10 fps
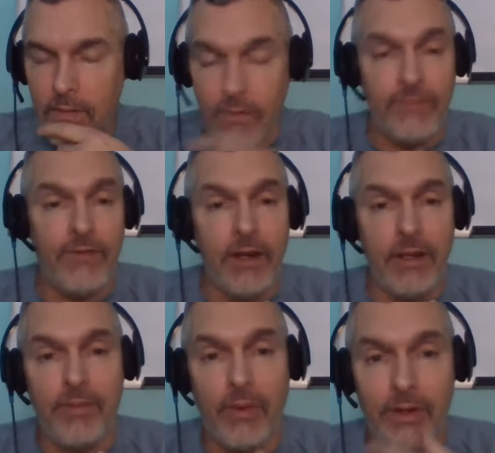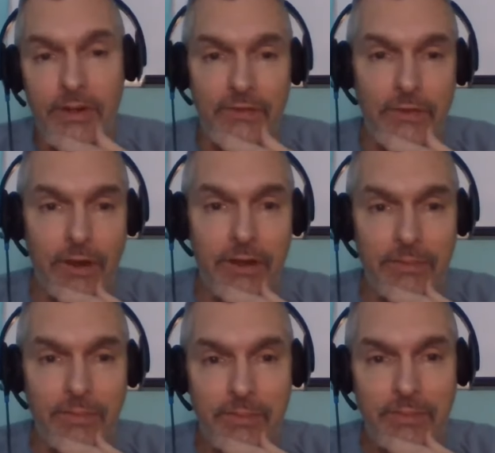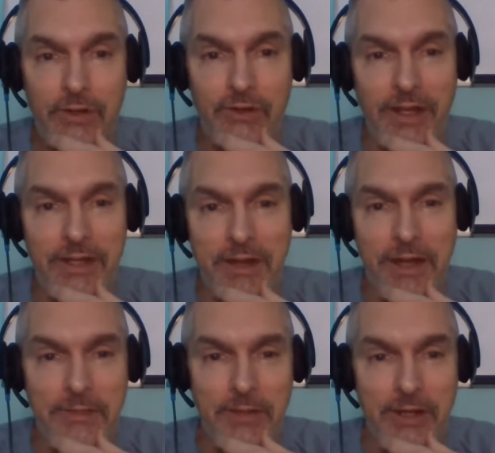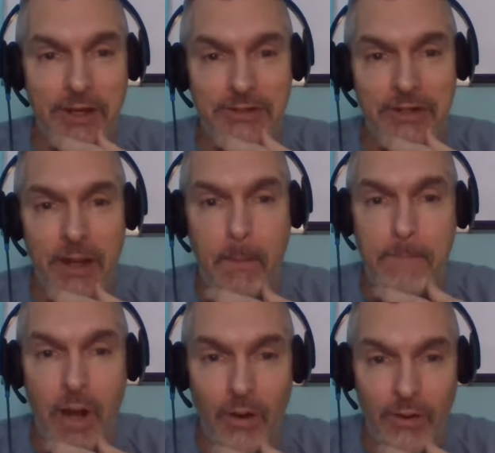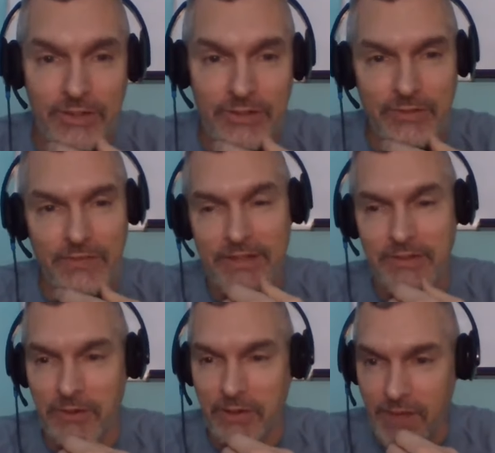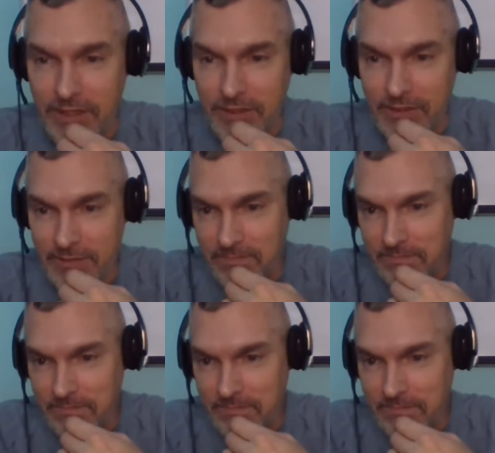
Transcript: Well, it's very important if you want to create document contract postal vessel court venues.